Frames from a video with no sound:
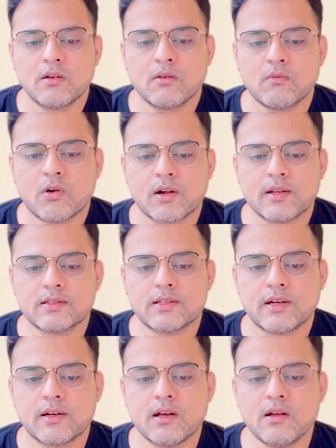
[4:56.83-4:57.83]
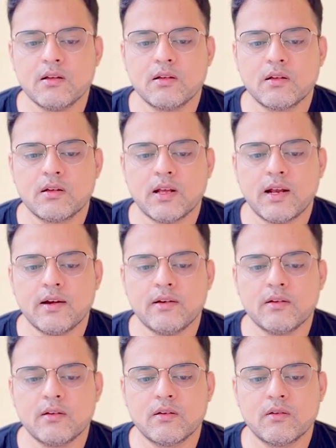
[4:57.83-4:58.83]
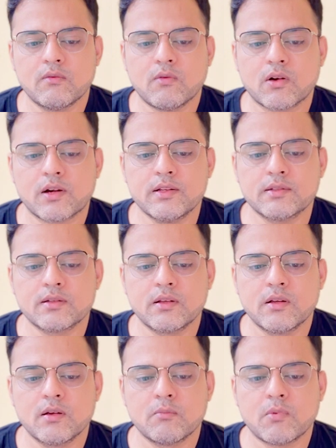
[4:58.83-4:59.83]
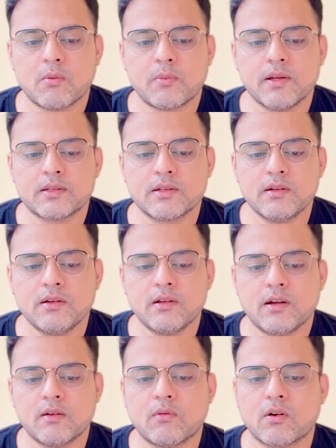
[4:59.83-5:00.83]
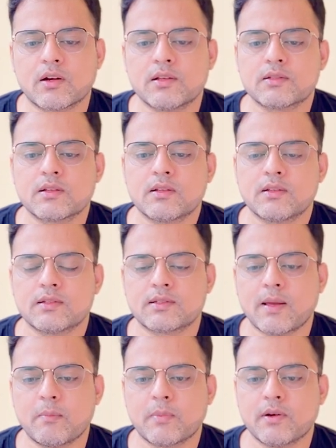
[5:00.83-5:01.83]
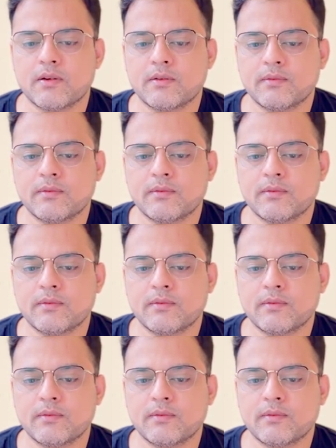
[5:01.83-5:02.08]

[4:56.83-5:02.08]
what is data and what is population and what is sample.